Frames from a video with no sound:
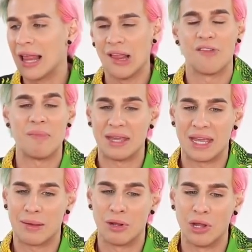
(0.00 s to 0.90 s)
I love
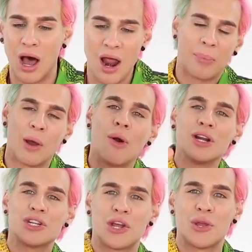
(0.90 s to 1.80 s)
making them a lot, but I
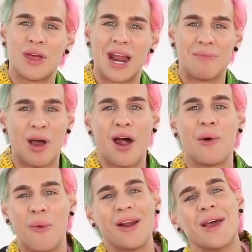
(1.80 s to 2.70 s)
want to show you that I'm not
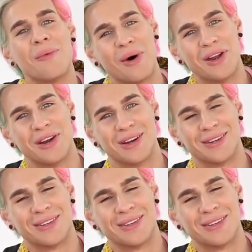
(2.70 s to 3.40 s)
a one-hit wonder.